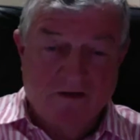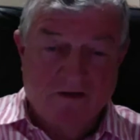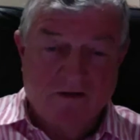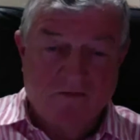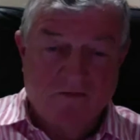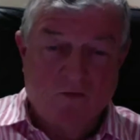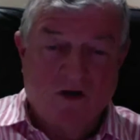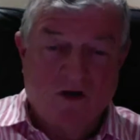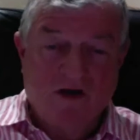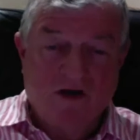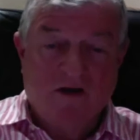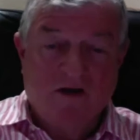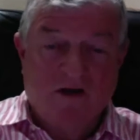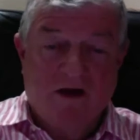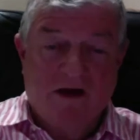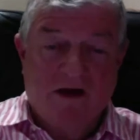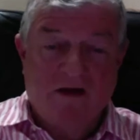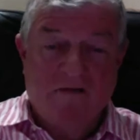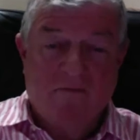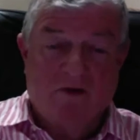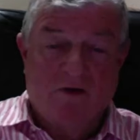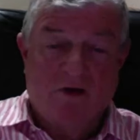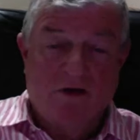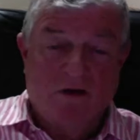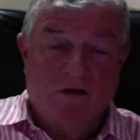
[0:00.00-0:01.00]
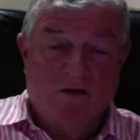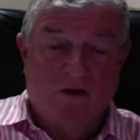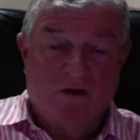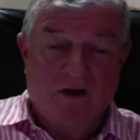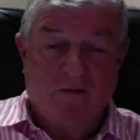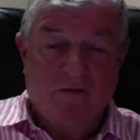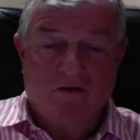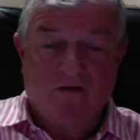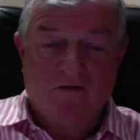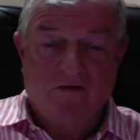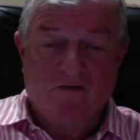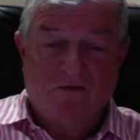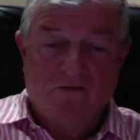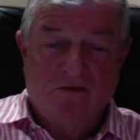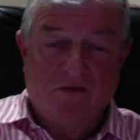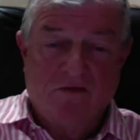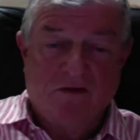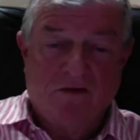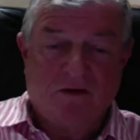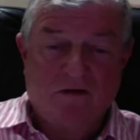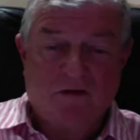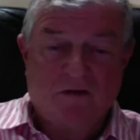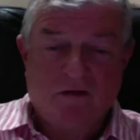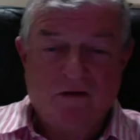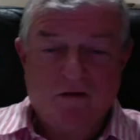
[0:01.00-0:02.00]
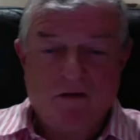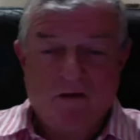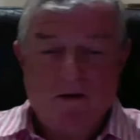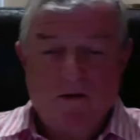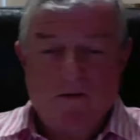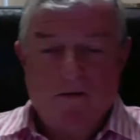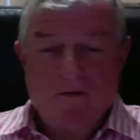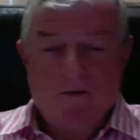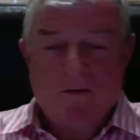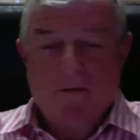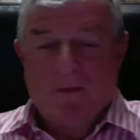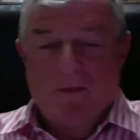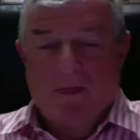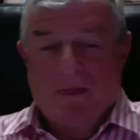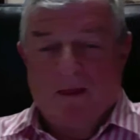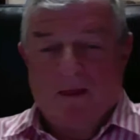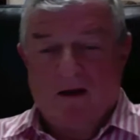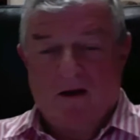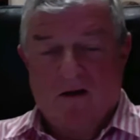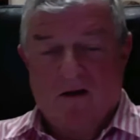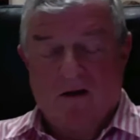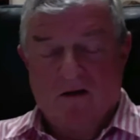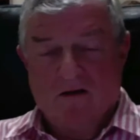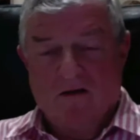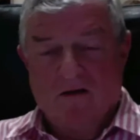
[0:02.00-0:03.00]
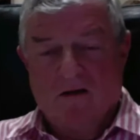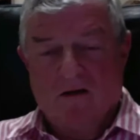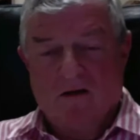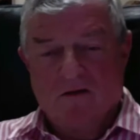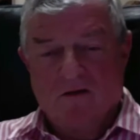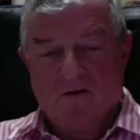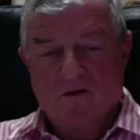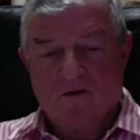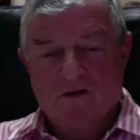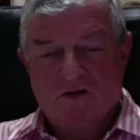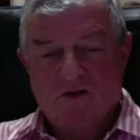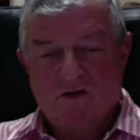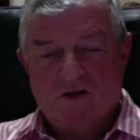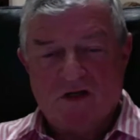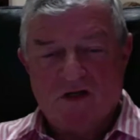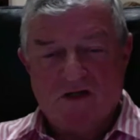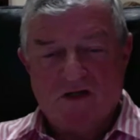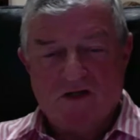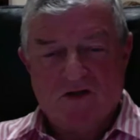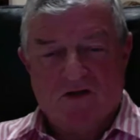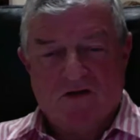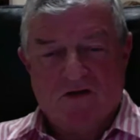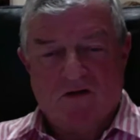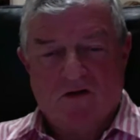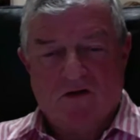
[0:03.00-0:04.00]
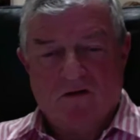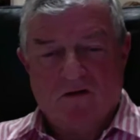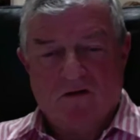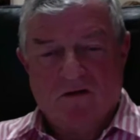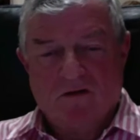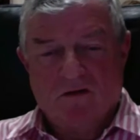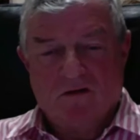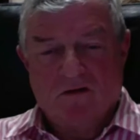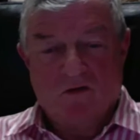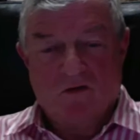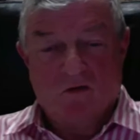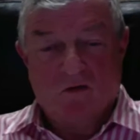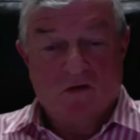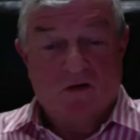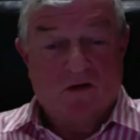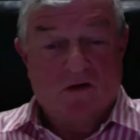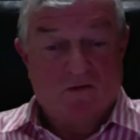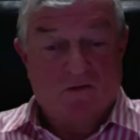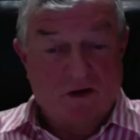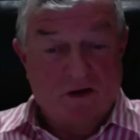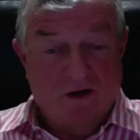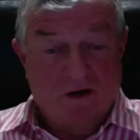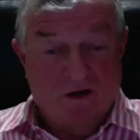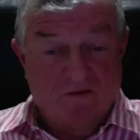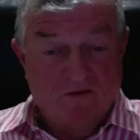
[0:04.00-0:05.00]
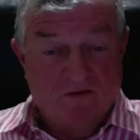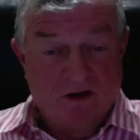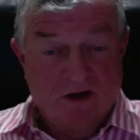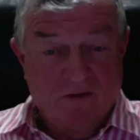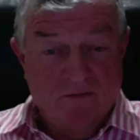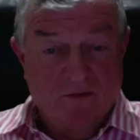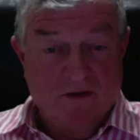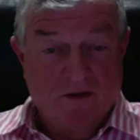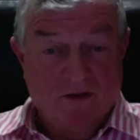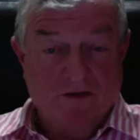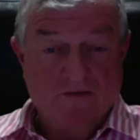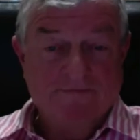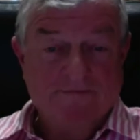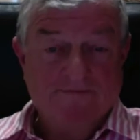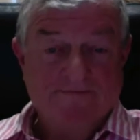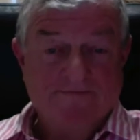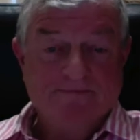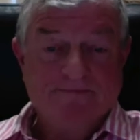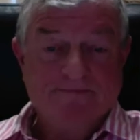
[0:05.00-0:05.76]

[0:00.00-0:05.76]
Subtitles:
a one-day program and there was a session on it called career development.